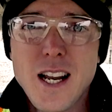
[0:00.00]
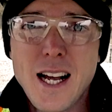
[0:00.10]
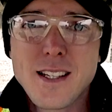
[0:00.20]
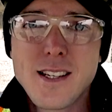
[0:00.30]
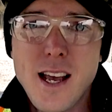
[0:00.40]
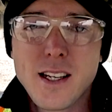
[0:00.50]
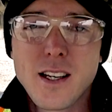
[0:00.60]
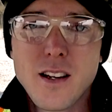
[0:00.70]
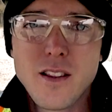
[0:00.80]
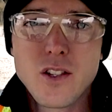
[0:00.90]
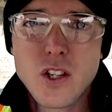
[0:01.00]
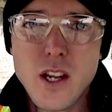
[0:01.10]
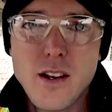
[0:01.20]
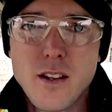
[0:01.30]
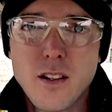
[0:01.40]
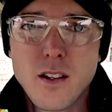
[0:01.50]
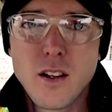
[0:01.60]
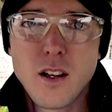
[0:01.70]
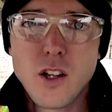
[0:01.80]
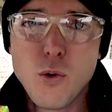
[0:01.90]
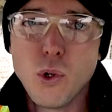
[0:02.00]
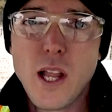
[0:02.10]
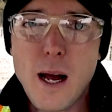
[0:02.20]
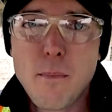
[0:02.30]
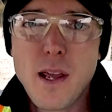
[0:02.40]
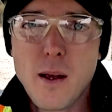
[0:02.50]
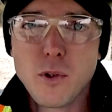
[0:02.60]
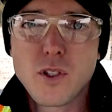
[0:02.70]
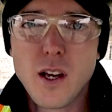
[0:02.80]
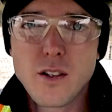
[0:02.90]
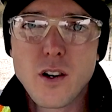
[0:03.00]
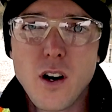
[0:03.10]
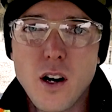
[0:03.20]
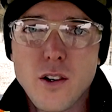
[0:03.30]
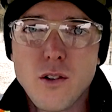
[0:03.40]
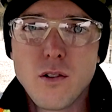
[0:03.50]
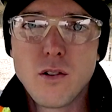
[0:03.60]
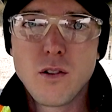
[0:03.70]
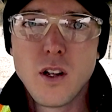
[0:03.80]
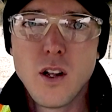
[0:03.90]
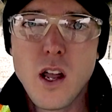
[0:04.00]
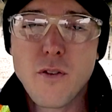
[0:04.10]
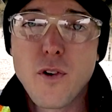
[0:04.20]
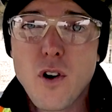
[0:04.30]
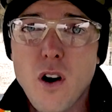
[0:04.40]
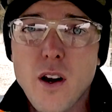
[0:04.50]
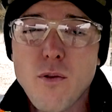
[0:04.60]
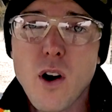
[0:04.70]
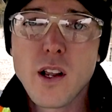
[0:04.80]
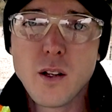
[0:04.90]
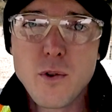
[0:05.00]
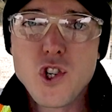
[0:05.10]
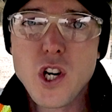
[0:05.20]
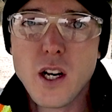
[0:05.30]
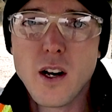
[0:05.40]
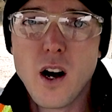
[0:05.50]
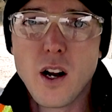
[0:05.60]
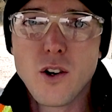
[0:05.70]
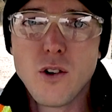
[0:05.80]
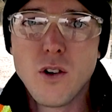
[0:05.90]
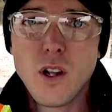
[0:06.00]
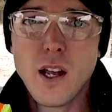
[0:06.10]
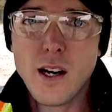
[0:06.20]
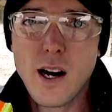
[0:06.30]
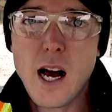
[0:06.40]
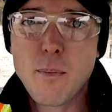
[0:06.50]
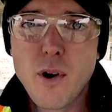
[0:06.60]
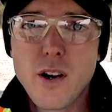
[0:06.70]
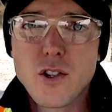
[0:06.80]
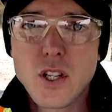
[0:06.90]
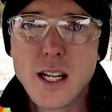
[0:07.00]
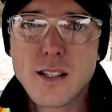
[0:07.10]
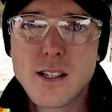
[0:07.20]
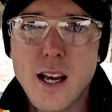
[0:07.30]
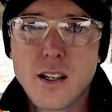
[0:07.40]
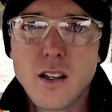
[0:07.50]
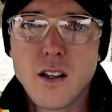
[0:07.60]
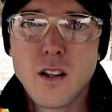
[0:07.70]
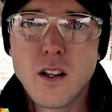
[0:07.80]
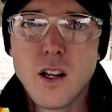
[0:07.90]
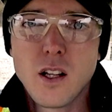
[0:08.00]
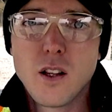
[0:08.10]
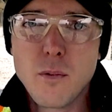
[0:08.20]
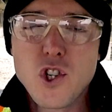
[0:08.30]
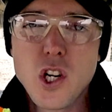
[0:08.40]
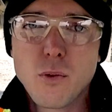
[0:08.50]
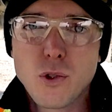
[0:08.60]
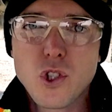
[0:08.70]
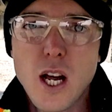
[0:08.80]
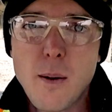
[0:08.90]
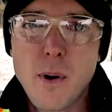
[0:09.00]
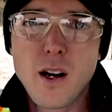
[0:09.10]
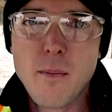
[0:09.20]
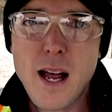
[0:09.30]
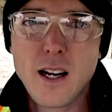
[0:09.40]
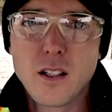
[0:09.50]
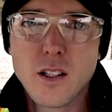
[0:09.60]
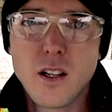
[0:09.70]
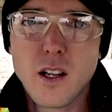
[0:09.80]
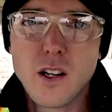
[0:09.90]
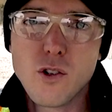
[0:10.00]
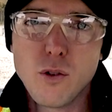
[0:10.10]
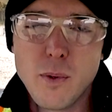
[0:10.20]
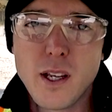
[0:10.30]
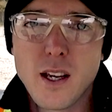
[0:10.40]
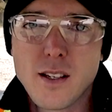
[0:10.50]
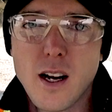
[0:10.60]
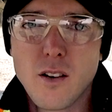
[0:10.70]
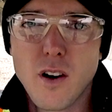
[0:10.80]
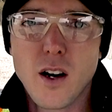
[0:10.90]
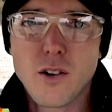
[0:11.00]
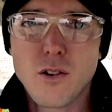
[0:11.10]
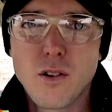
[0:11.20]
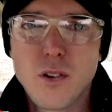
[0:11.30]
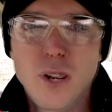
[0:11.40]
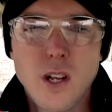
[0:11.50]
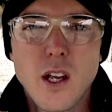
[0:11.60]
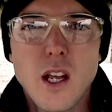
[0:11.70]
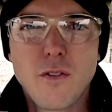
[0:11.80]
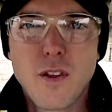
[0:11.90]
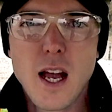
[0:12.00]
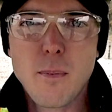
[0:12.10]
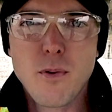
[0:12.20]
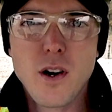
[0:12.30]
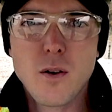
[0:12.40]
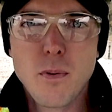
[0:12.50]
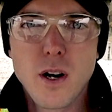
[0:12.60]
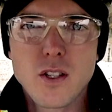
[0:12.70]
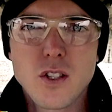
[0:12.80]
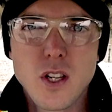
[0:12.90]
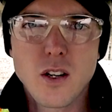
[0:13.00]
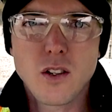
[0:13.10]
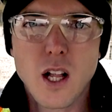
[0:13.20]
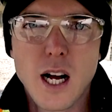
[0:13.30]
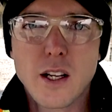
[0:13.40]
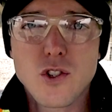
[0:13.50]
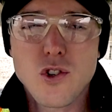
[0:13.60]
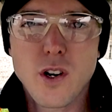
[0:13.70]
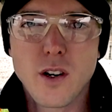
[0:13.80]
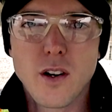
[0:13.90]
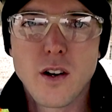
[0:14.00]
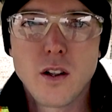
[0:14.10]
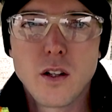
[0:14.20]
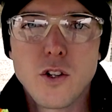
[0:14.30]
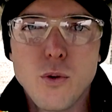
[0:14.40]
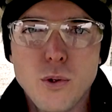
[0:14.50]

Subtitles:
not detected in the seat, you will not be able to enter auto. If you're already running the machine in auto and an operator is not detected, the machine will stop automatically and you will be kicked out of auto. If the operator presence interlock is triggered, you